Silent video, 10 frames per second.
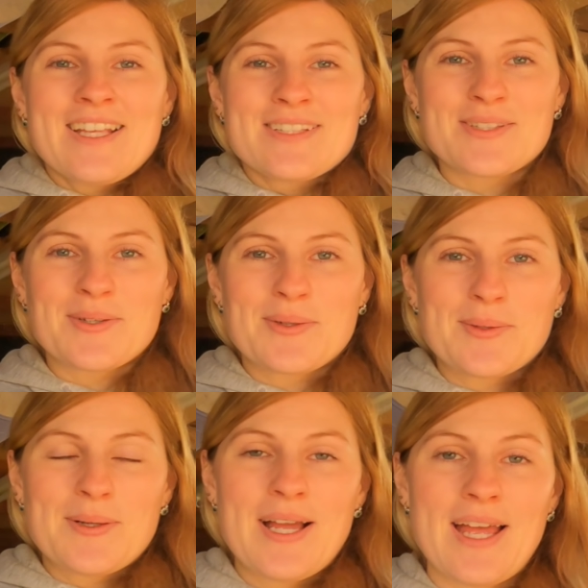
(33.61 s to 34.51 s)

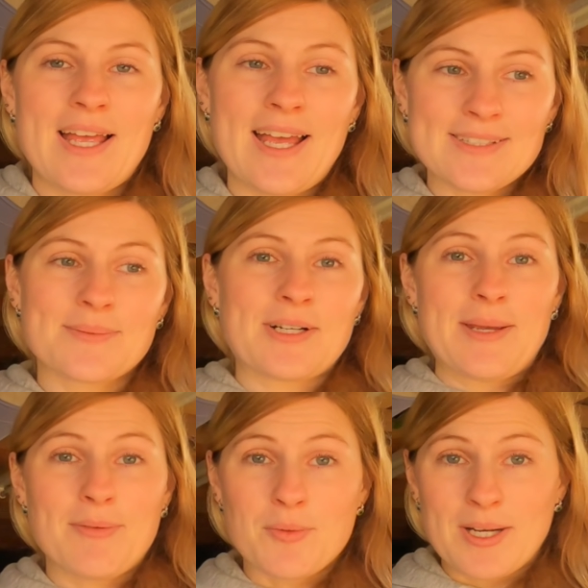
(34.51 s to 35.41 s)
So hit
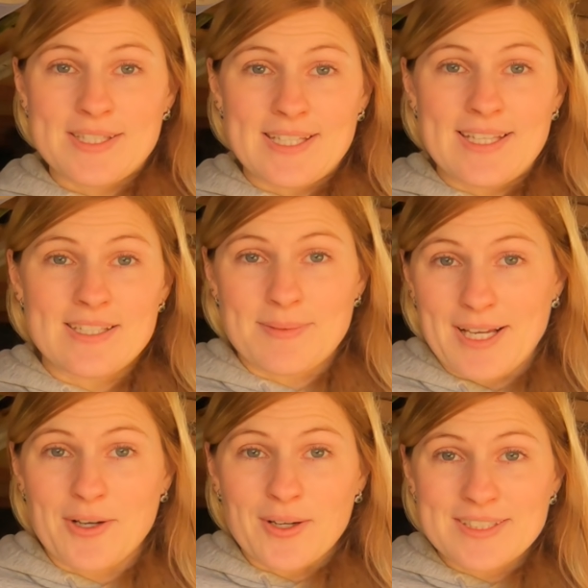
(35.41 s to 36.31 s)
subscribe if you want to see some of
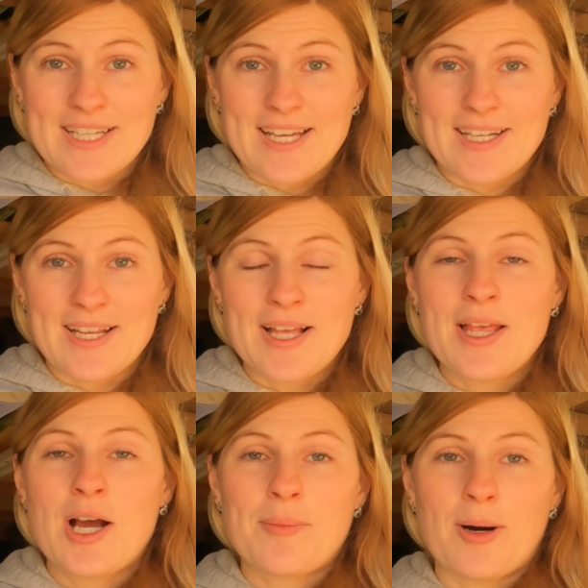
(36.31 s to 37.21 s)
that content.
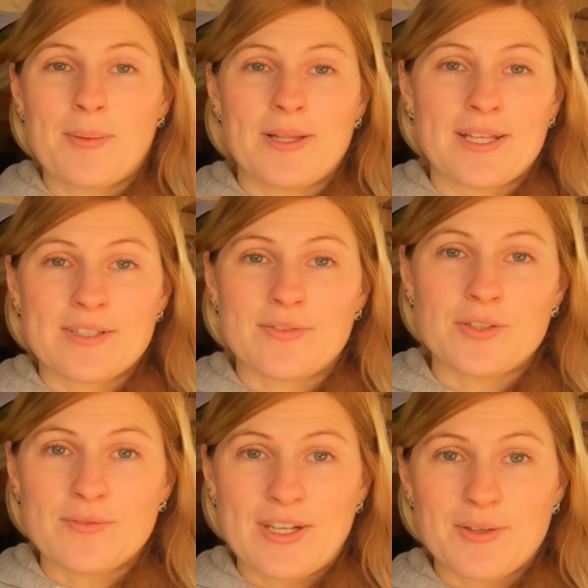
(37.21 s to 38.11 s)
Pop a link to a
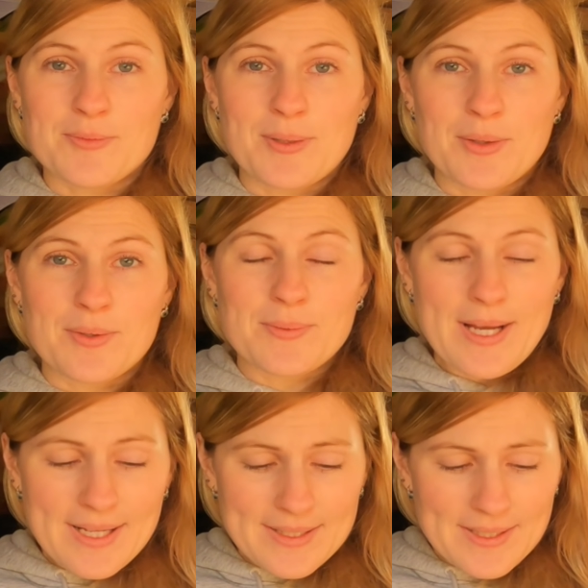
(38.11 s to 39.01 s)
few videos below as
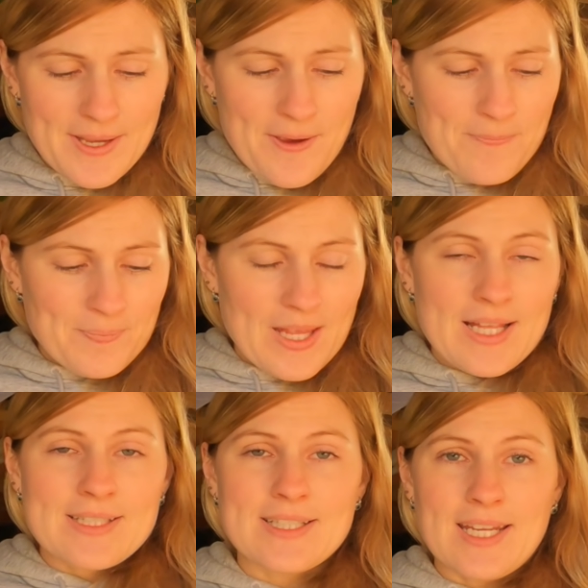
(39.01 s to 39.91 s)
well.
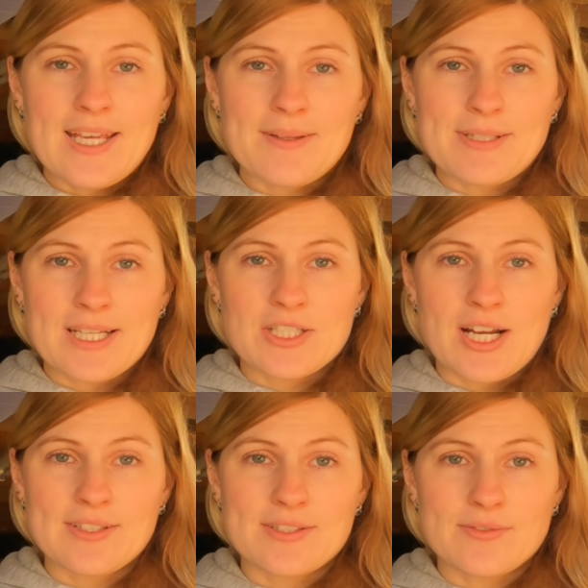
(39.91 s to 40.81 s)
Today I'm taking a
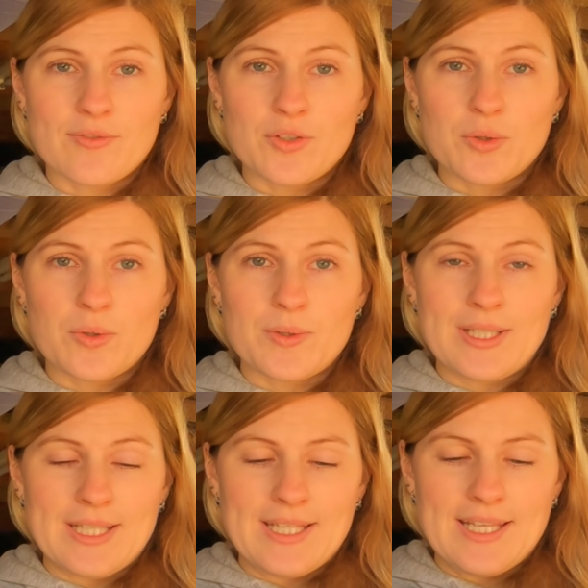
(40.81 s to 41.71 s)
chance to review
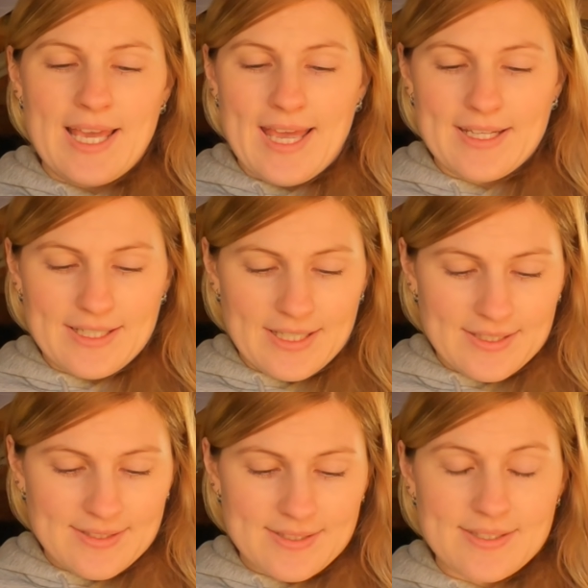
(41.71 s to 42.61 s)
the
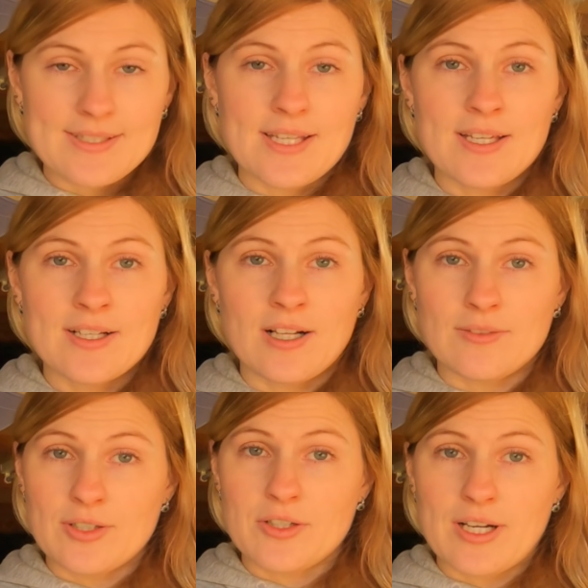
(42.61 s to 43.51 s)
Etnies
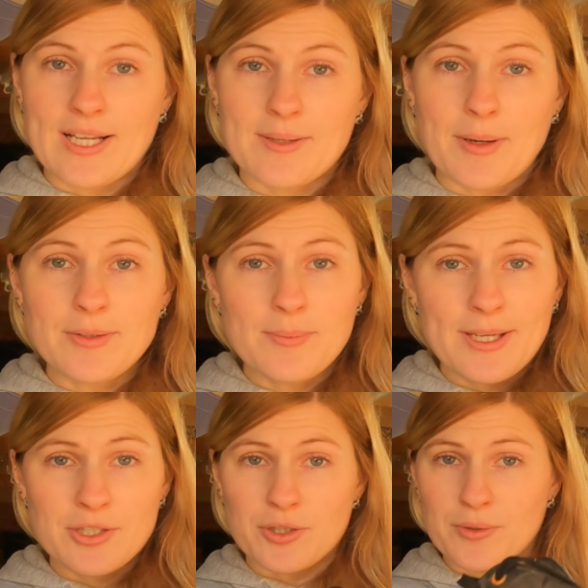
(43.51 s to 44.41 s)
Culvert Crank mountain
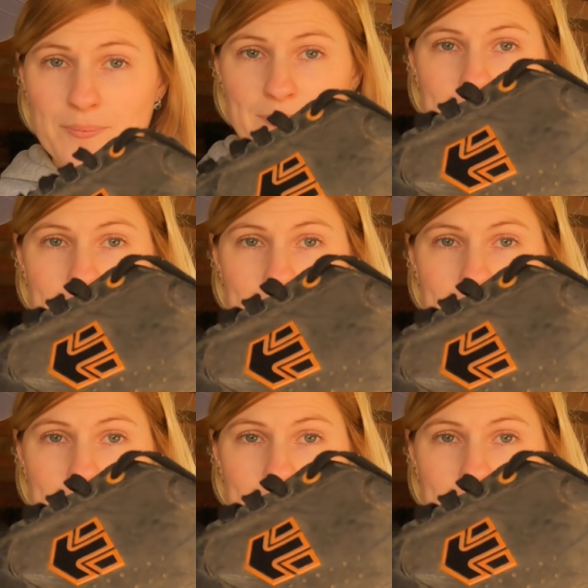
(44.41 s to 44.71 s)
bike shoe.